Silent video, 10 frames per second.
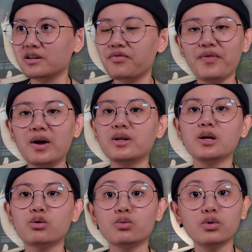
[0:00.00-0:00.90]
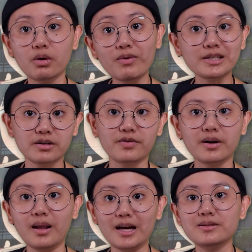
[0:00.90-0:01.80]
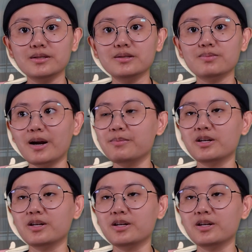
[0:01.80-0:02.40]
failing through the rest of her classes, right?